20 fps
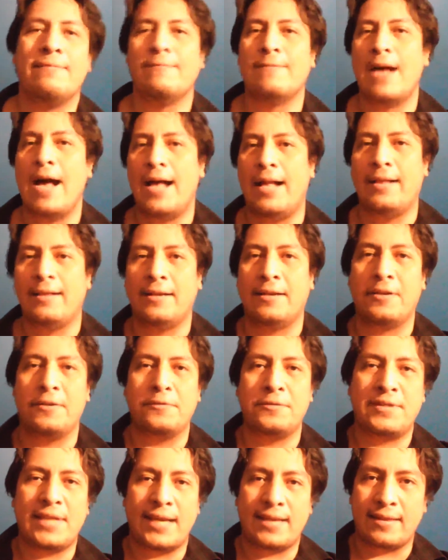I'll go
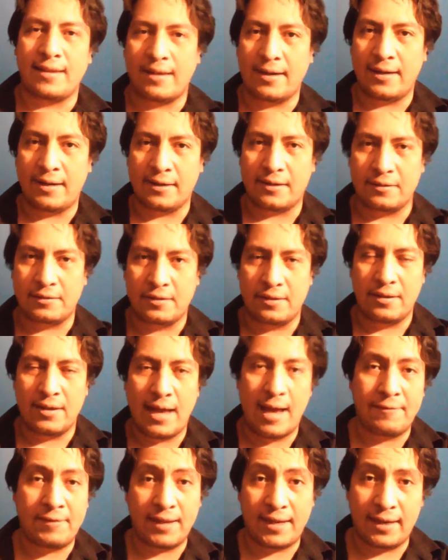take the haircut,
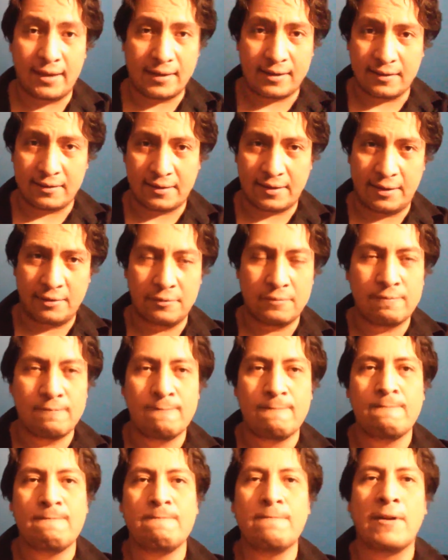have the haircut now.
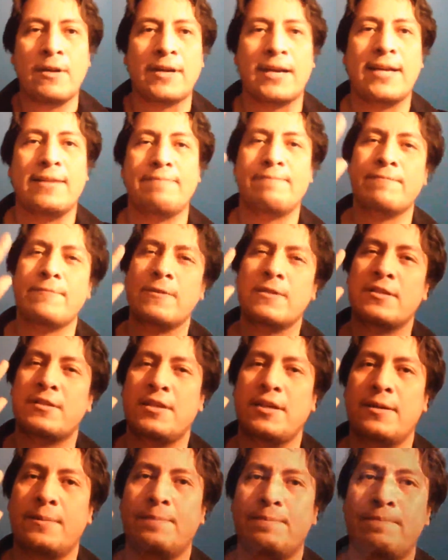Okay, see
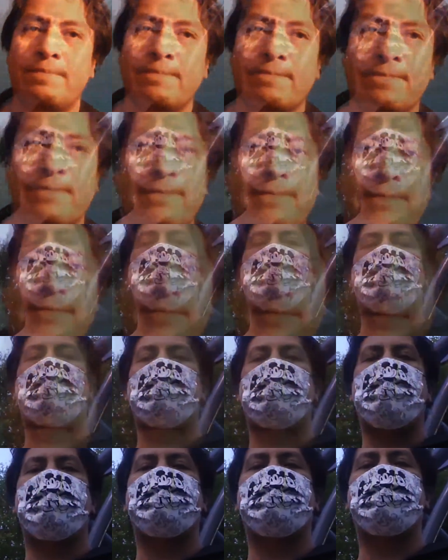ya.
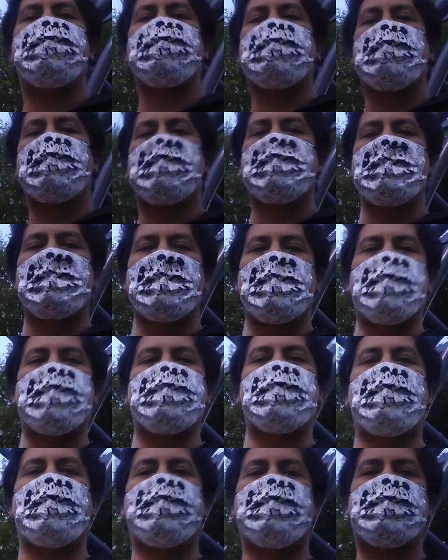Uh, it
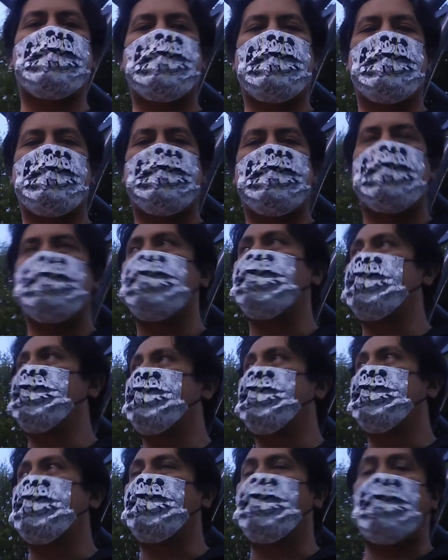seems the
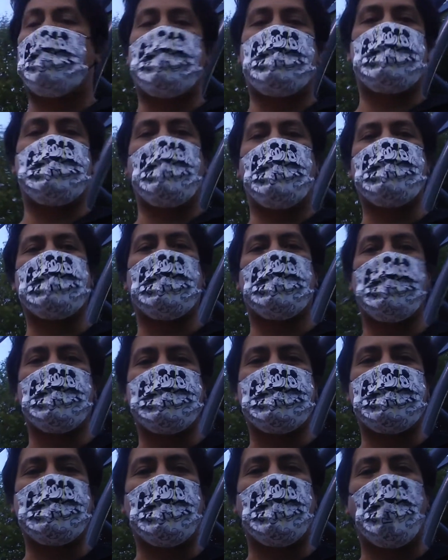barbershops are
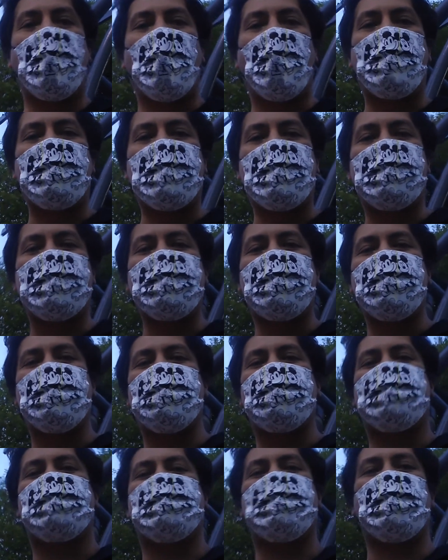still open,
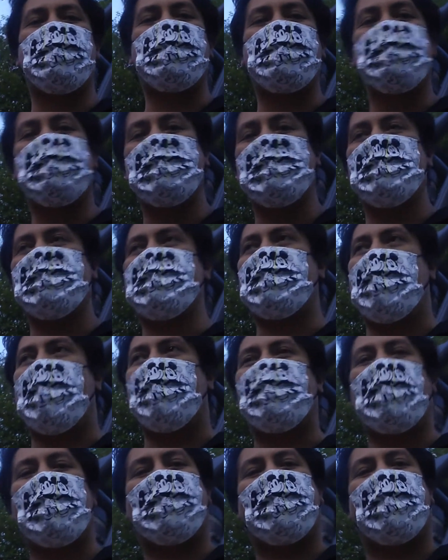so I'm
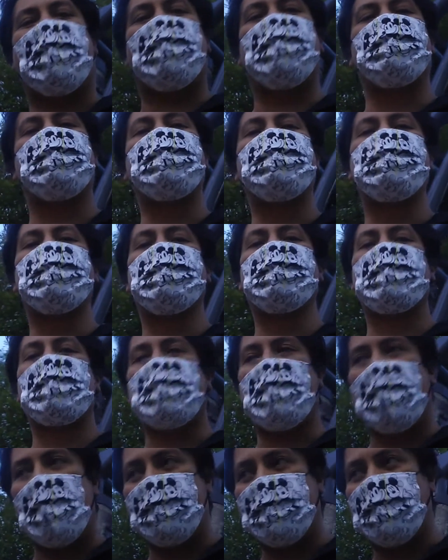lucky.
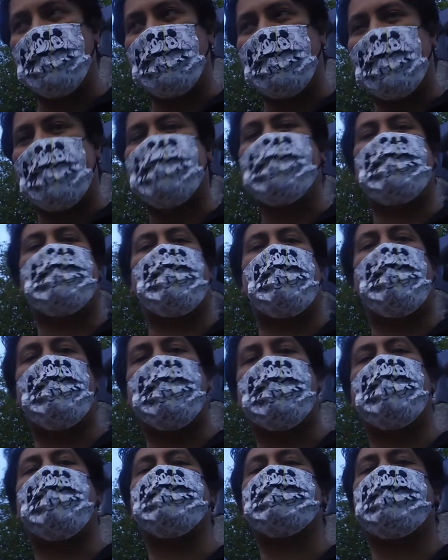I'm gonna get that
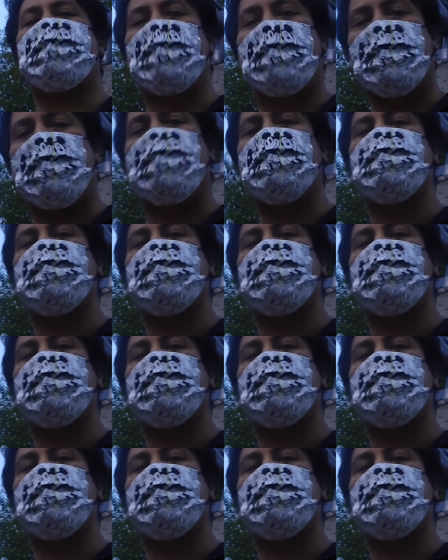haircut today.